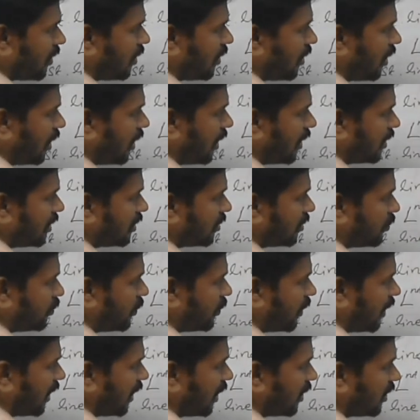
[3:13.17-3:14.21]
and
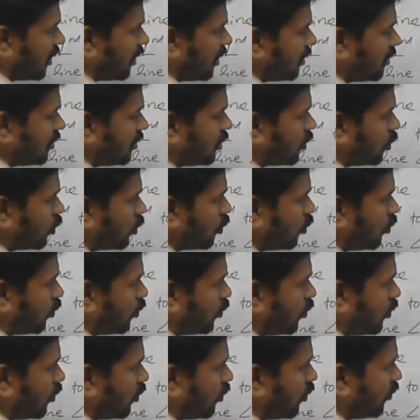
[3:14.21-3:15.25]
parallel to
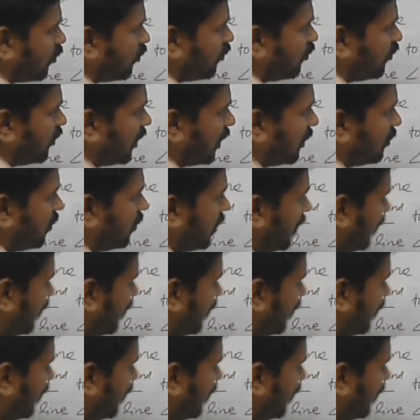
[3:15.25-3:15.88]
VP.